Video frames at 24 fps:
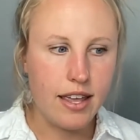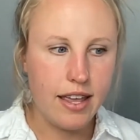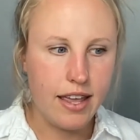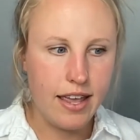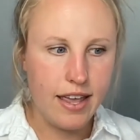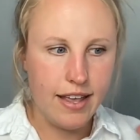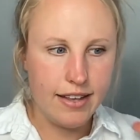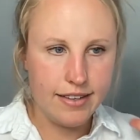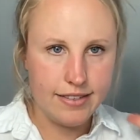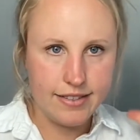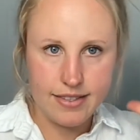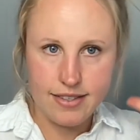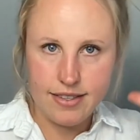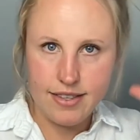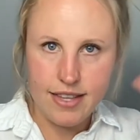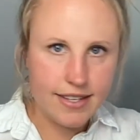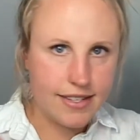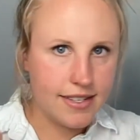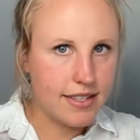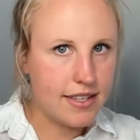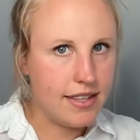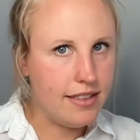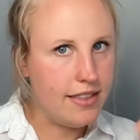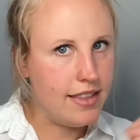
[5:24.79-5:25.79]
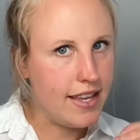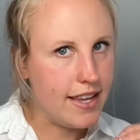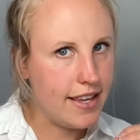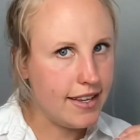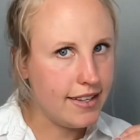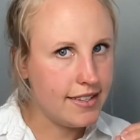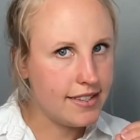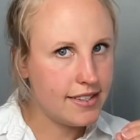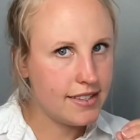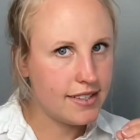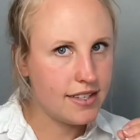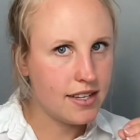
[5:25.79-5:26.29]
is this and
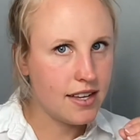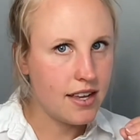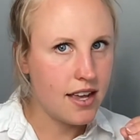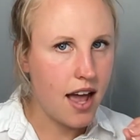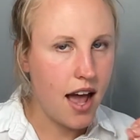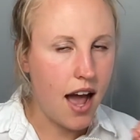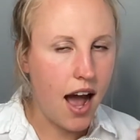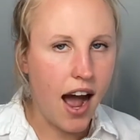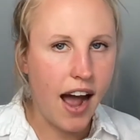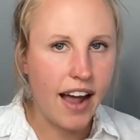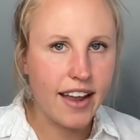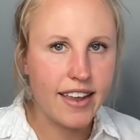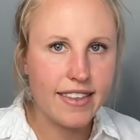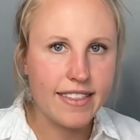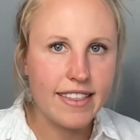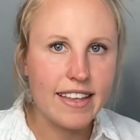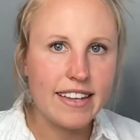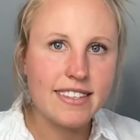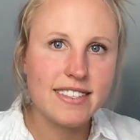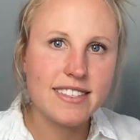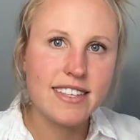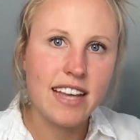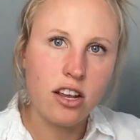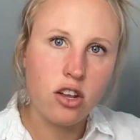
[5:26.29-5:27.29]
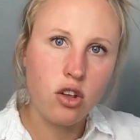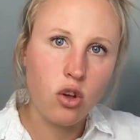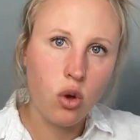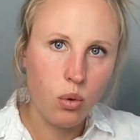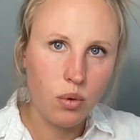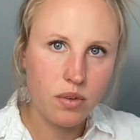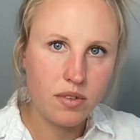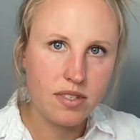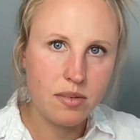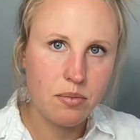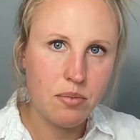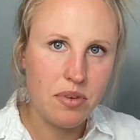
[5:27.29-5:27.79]
this, I can then set
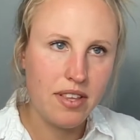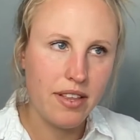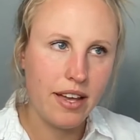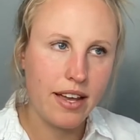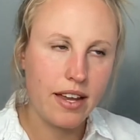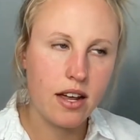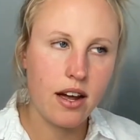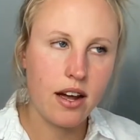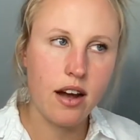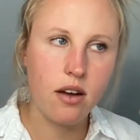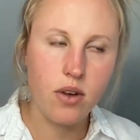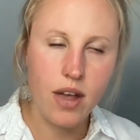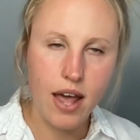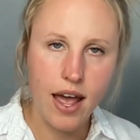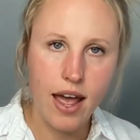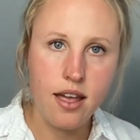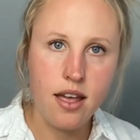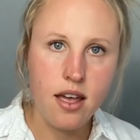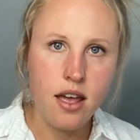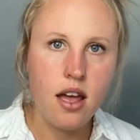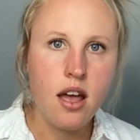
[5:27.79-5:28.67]
goals to be like, okay,